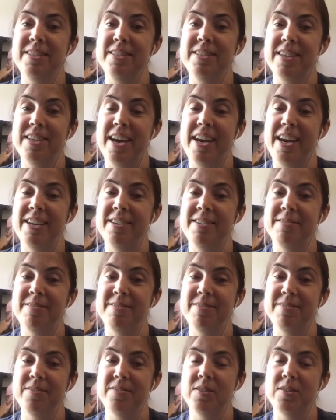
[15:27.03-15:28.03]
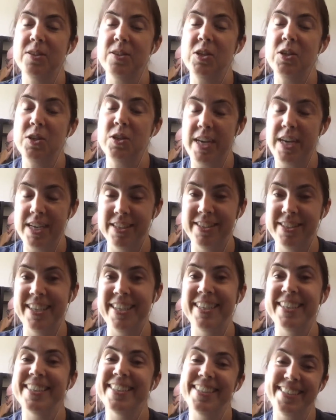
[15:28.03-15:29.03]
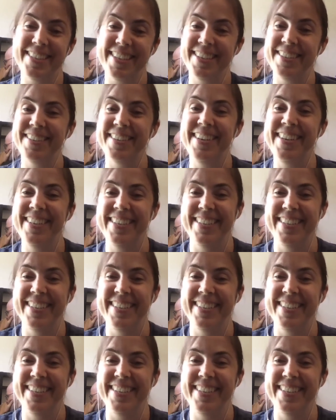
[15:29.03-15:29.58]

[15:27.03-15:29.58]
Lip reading: was kind of crazy. So